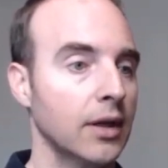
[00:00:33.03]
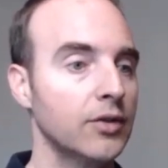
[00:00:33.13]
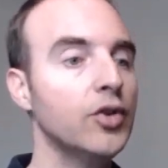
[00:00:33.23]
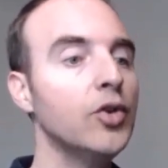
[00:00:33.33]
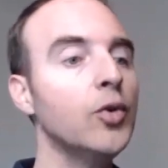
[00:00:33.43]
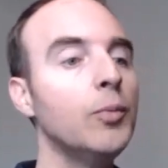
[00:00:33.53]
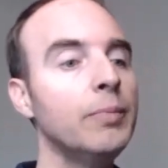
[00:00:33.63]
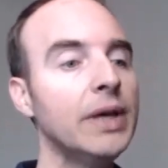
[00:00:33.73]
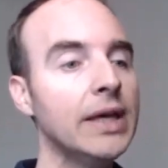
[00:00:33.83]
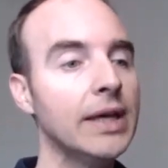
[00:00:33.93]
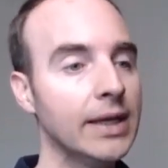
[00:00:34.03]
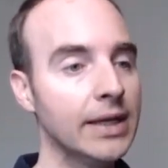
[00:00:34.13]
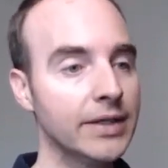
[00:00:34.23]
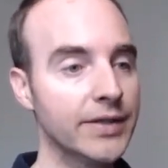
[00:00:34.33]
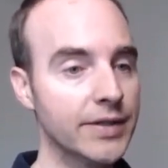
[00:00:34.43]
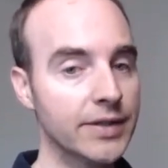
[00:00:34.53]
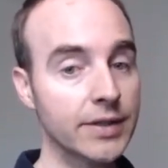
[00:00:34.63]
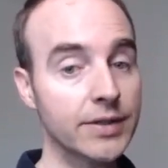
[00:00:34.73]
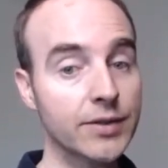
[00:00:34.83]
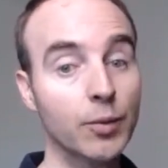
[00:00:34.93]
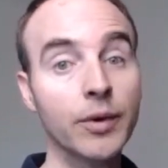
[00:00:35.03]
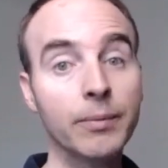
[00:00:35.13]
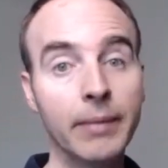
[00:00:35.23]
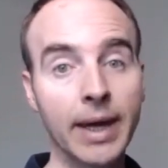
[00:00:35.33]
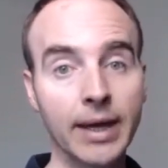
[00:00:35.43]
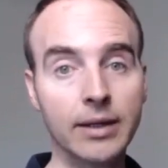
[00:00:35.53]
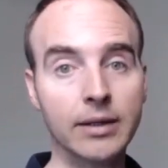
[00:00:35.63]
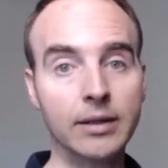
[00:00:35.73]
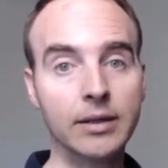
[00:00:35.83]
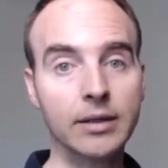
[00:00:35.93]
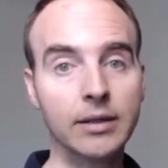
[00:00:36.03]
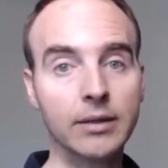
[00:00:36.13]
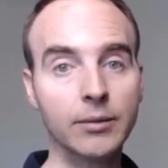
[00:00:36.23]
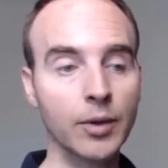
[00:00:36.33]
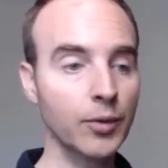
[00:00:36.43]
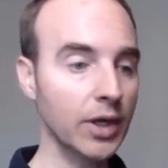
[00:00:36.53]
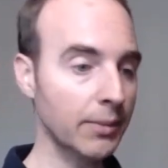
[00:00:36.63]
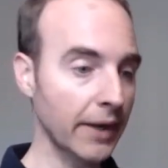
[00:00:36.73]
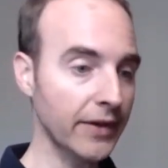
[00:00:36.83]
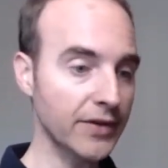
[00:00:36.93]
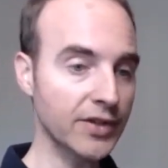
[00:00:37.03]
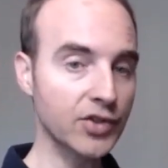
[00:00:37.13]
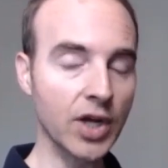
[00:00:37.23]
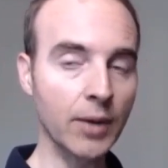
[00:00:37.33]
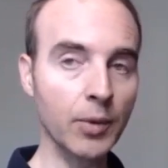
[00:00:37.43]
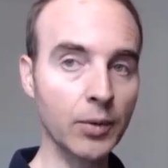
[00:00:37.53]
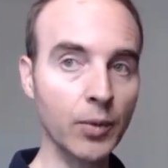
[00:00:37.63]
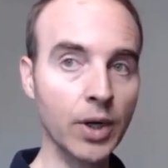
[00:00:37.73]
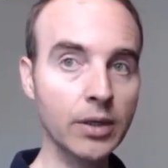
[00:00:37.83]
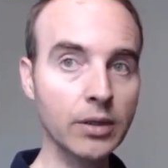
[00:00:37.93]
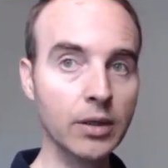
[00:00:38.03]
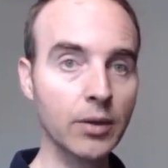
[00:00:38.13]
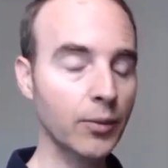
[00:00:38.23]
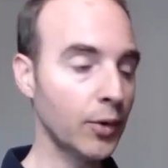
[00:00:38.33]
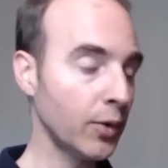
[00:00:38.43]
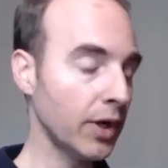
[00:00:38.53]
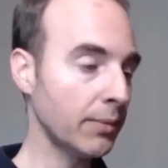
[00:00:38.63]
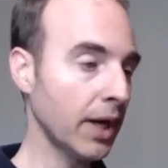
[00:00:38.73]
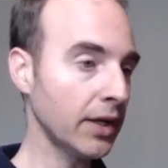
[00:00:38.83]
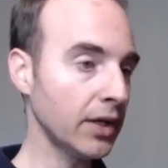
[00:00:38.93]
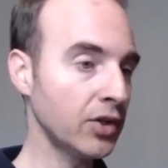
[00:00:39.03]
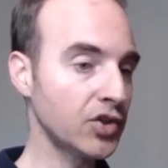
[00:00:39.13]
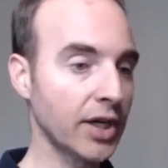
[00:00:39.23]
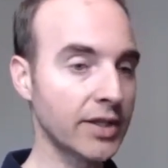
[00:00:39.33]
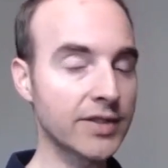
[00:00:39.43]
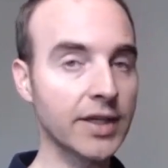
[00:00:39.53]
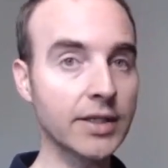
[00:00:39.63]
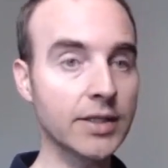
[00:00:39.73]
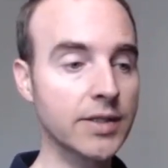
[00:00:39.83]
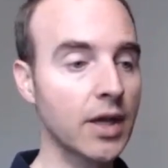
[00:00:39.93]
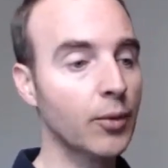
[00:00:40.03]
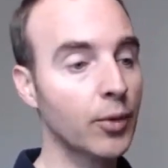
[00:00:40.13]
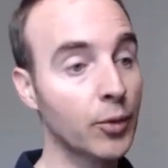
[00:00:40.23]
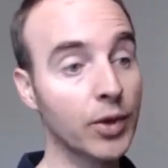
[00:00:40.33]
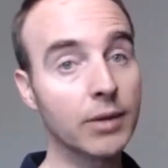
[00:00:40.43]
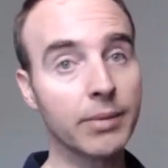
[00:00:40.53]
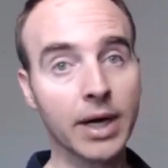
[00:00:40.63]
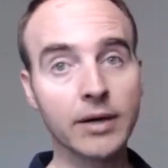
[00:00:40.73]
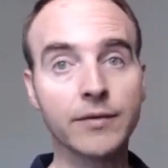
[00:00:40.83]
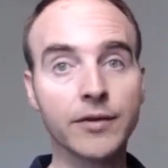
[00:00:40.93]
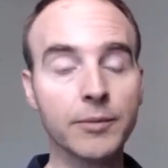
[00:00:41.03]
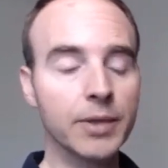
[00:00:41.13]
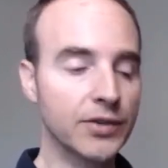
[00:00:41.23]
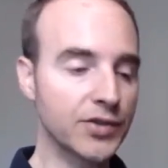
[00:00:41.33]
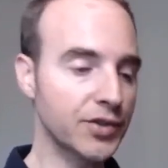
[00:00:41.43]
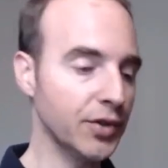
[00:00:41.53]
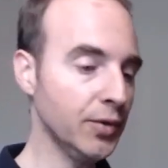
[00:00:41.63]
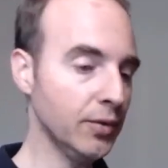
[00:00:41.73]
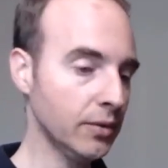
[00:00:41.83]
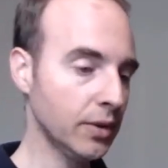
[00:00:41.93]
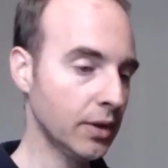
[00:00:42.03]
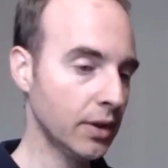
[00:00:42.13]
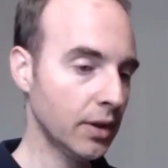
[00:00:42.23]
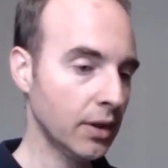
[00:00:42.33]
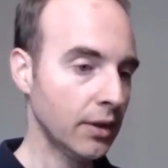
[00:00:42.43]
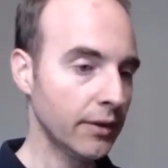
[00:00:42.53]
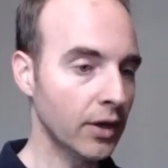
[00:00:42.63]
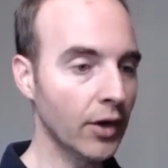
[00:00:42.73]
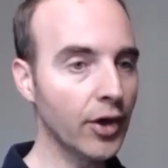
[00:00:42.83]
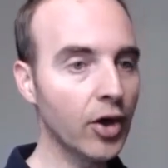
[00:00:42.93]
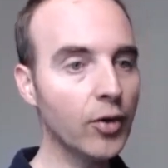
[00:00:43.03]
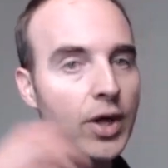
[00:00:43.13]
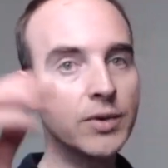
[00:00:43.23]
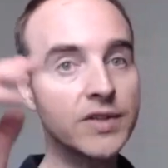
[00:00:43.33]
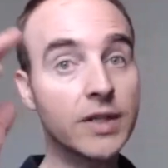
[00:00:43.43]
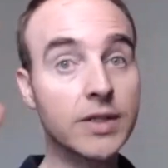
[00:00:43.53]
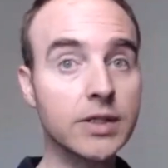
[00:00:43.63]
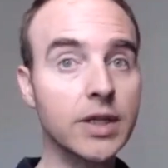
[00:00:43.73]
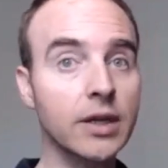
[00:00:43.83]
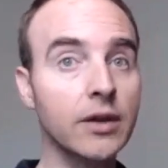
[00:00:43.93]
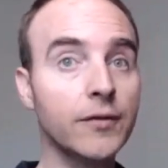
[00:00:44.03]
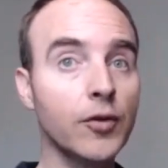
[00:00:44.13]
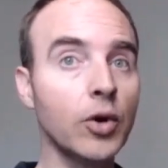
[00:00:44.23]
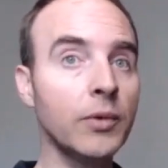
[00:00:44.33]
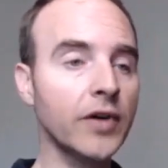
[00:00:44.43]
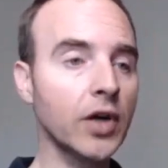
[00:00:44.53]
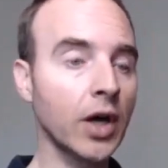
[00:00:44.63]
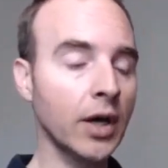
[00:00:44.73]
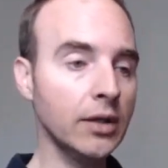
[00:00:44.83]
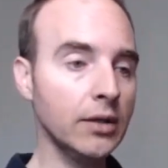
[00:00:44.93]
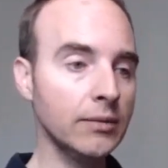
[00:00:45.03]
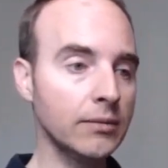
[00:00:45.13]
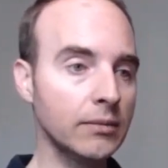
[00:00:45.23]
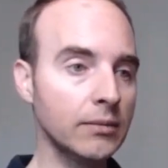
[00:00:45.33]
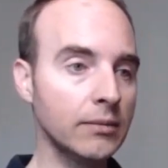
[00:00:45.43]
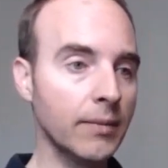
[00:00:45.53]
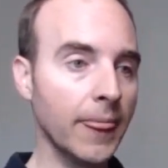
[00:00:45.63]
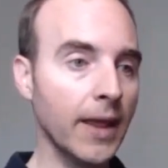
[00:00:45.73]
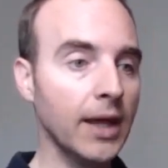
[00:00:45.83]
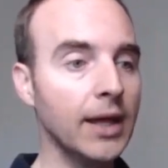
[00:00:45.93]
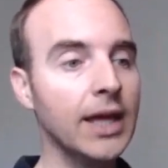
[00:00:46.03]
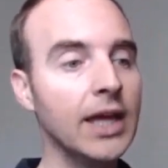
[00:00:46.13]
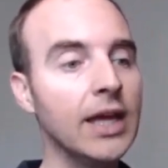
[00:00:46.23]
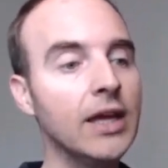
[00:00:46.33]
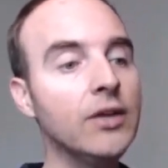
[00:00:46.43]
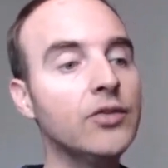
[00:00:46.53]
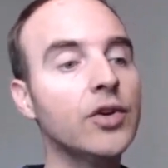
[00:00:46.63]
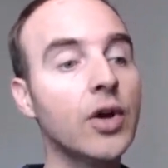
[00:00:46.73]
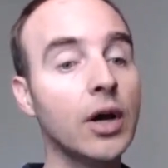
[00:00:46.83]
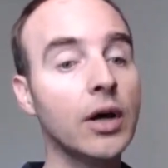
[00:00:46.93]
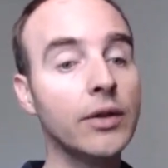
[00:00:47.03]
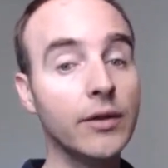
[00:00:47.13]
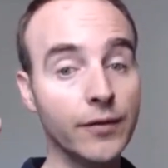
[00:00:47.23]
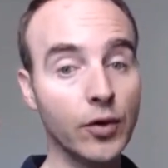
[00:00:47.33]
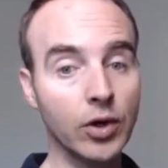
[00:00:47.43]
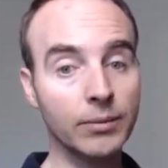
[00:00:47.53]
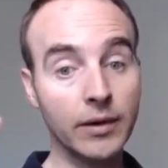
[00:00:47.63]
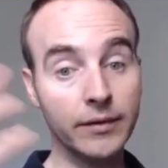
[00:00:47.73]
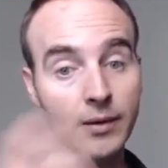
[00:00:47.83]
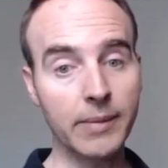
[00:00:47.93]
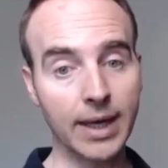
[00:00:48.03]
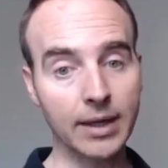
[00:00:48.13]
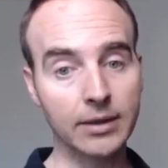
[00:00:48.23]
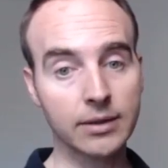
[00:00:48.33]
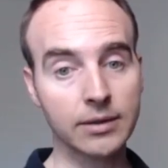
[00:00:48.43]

to be in existence with man. We read about this in John 1:1. We read about it in John 6. We read about it in Philippians 2, that although he was existing in the form of a God, he took on the form of a man.